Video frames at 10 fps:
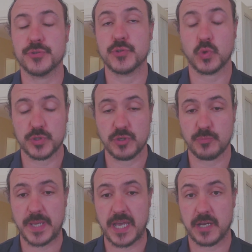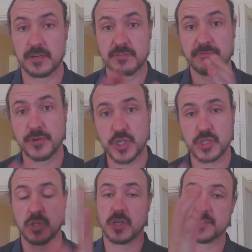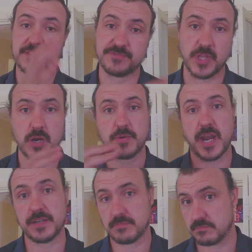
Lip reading: talk to you about friction loss, flow rate,